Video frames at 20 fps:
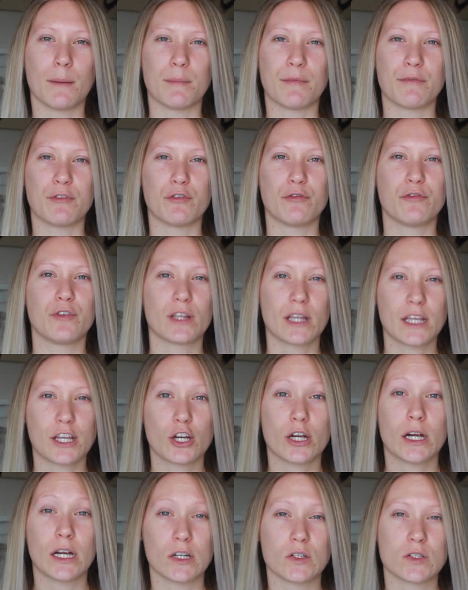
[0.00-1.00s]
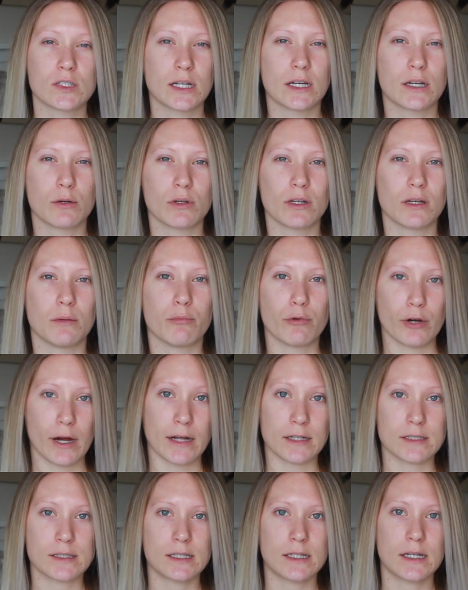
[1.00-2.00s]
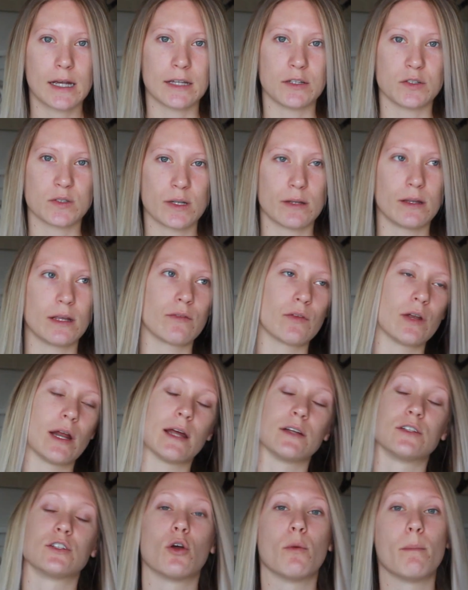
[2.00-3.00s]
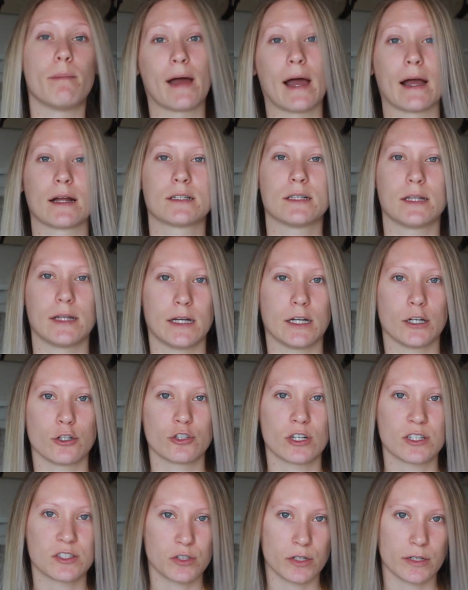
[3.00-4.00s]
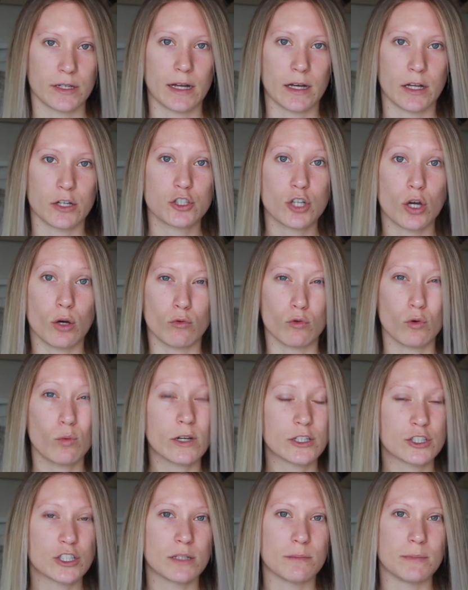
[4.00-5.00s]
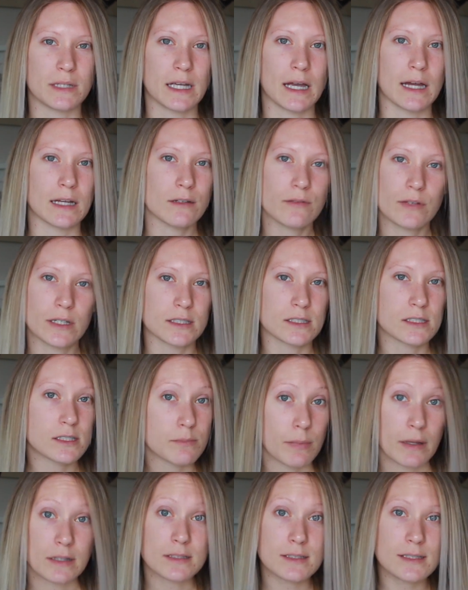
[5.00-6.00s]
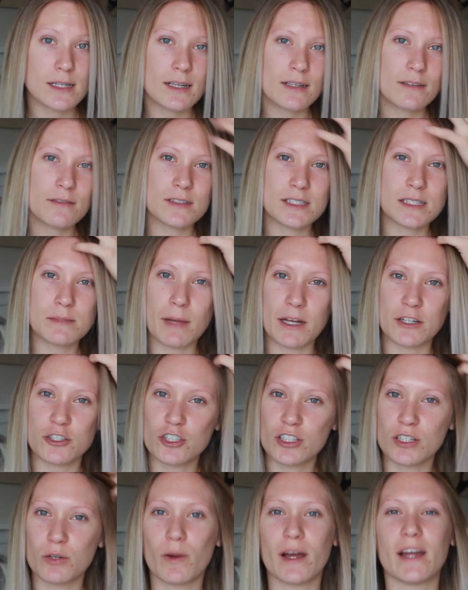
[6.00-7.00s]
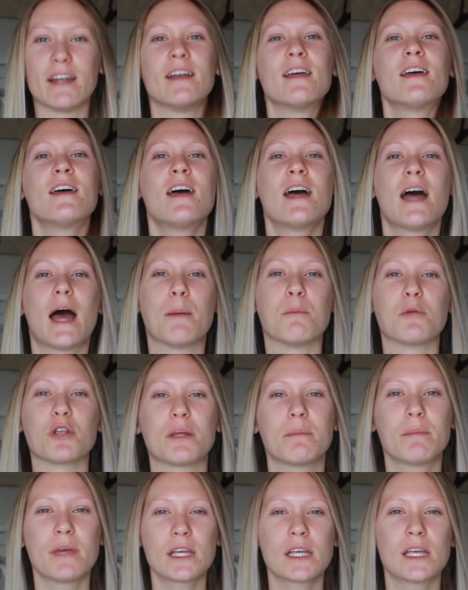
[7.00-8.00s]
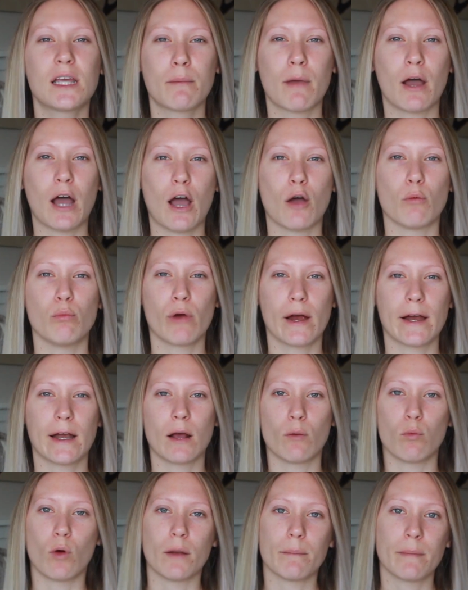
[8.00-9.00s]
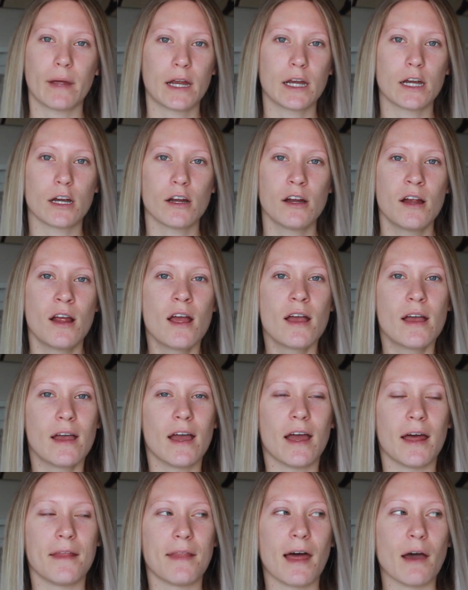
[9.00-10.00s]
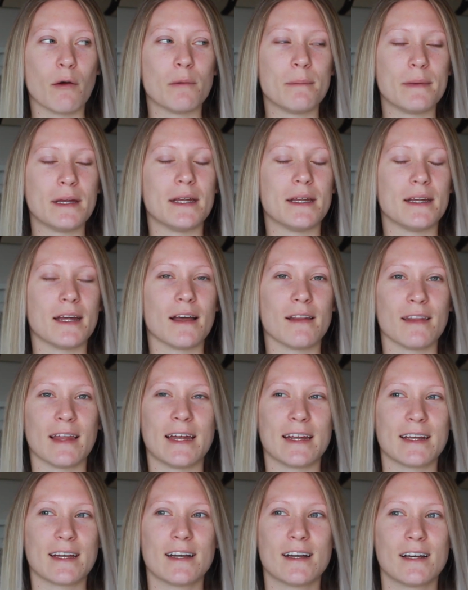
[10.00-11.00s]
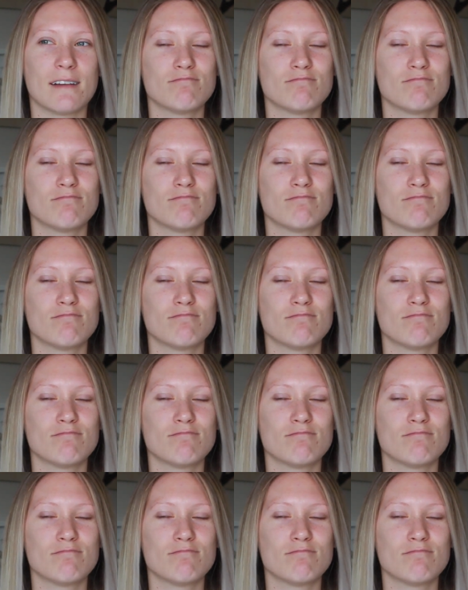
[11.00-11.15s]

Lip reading: if you feel like your hair is getting really brassy, I used to think that I had to go back to the hairdresser and get it toned, which can be kind of expensive, especially when I'm really picky about how bright I want my hair, and that would be like,